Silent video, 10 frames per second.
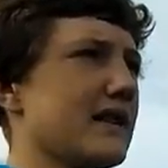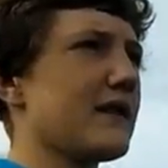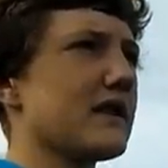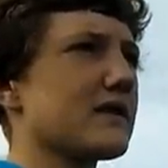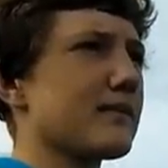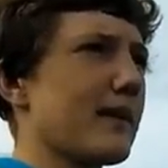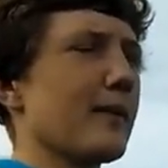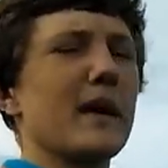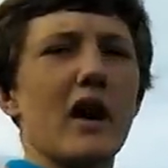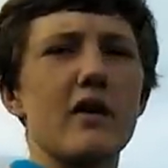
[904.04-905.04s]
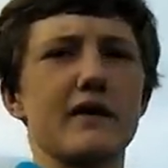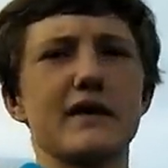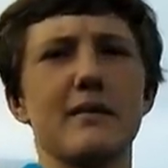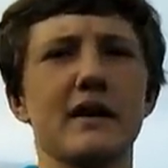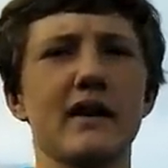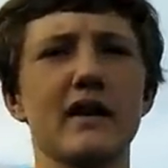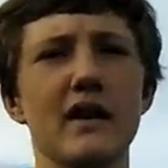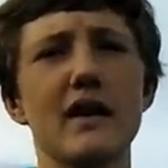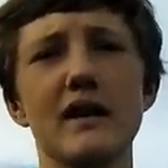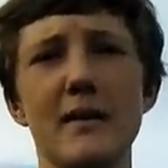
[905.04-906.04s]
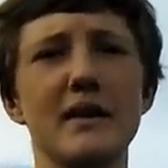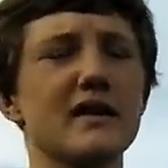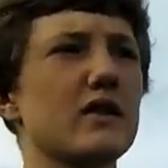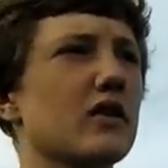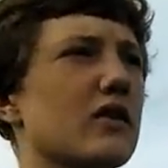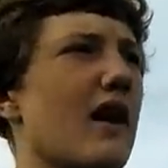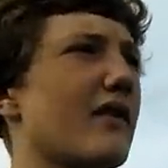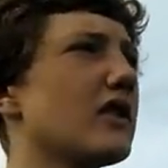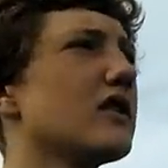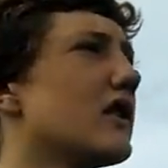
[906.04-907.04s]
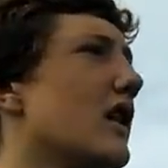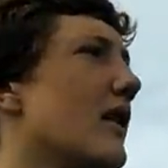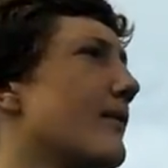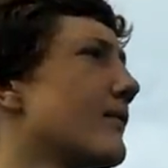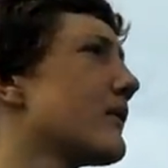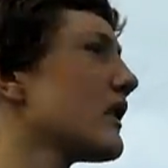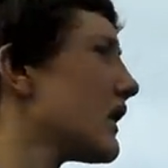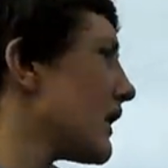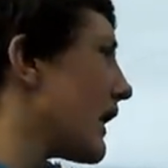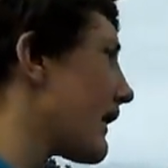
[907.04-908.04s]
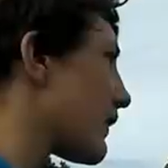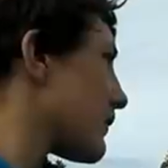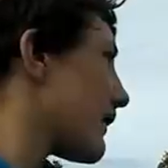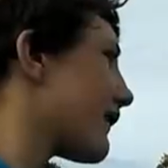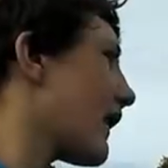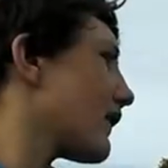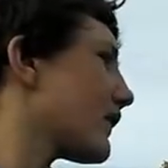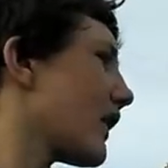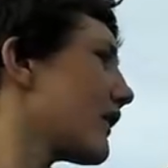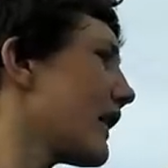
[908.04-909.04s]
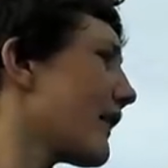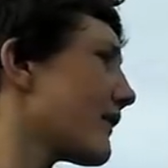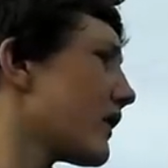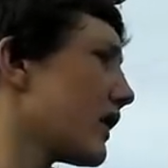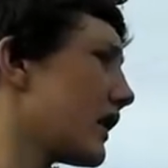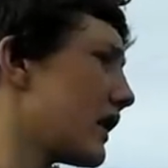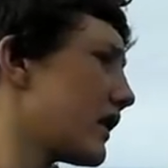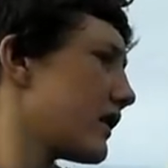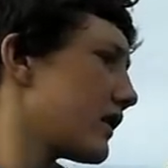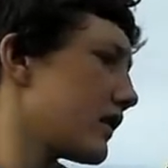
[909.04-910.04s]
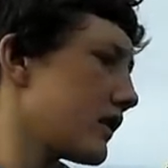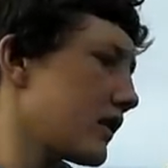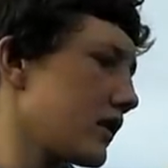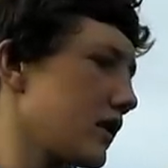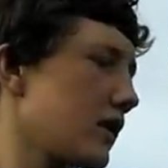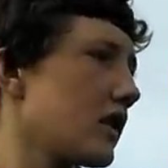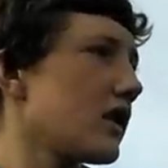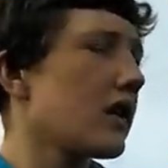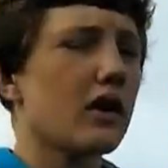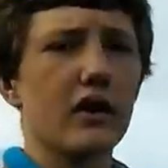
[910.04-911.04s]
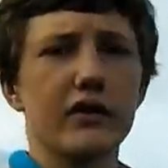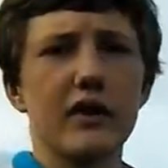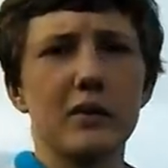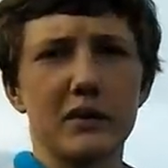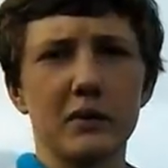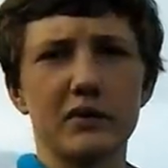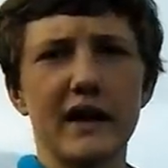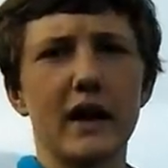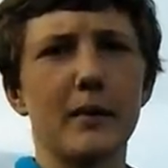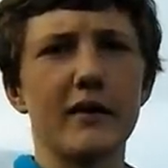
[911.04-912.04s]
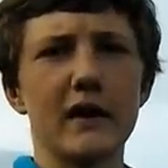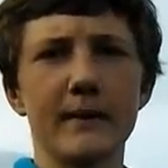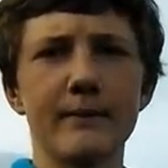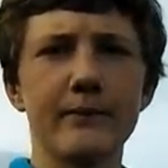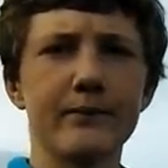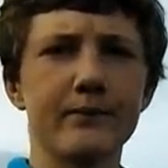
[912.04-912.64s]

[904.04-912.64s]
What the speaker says: as if it's bumping over something. That means you're on gravel, and that's what I found. So yeah, I'll see you once we're all set up over here.